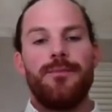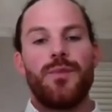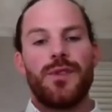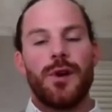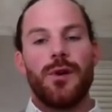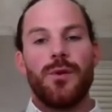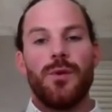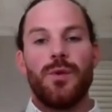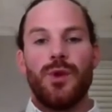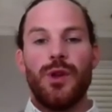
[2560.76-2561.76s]
So
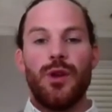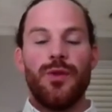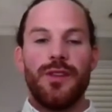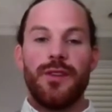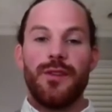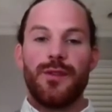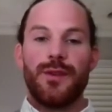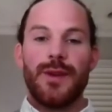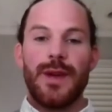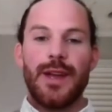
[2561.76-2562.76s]
this is,
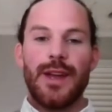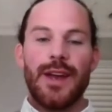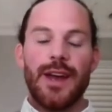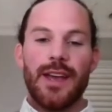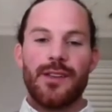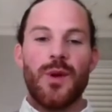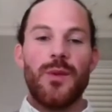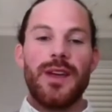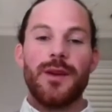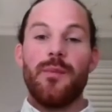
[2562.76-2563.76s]
I guess, when
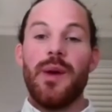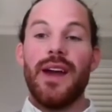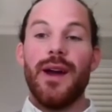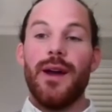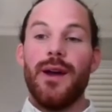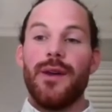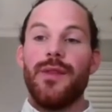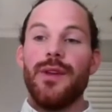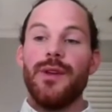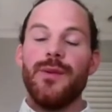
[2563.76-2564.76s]
we compare
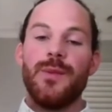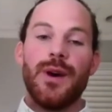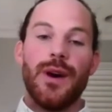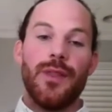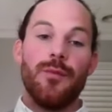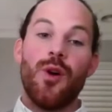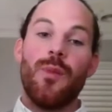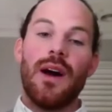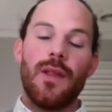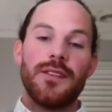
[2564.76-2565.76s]
the
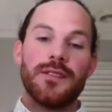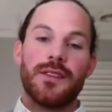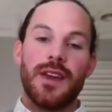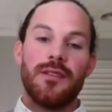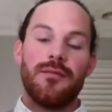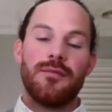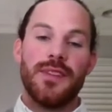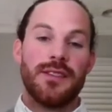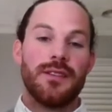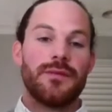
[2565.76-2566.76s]
mobile laser scan
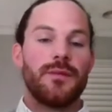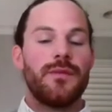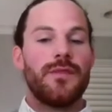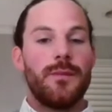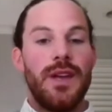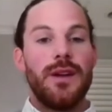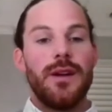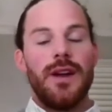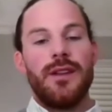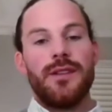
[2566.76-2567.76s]
data from
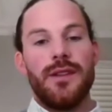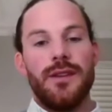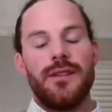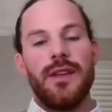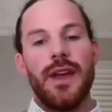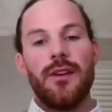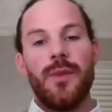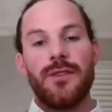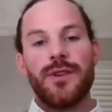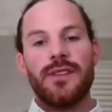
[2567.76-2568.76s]
here to the
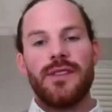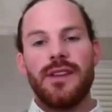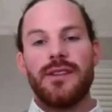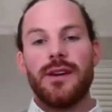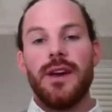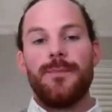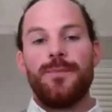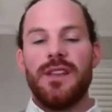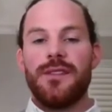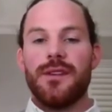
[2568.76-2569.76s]
Aerometrics data,
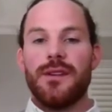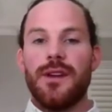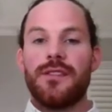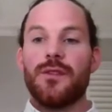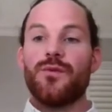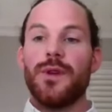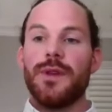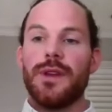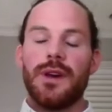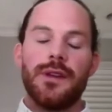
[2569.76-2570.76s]
it's a
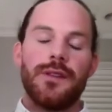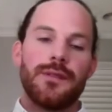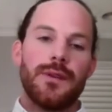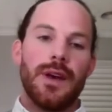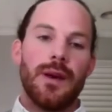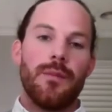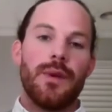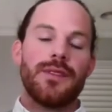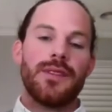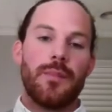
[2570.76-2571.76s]
really nice
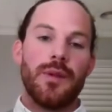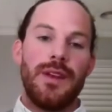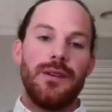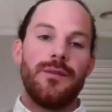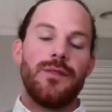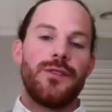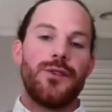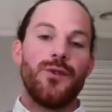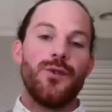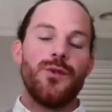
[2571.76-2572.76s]
supplement
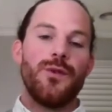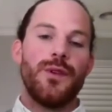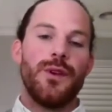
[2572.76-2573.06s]
to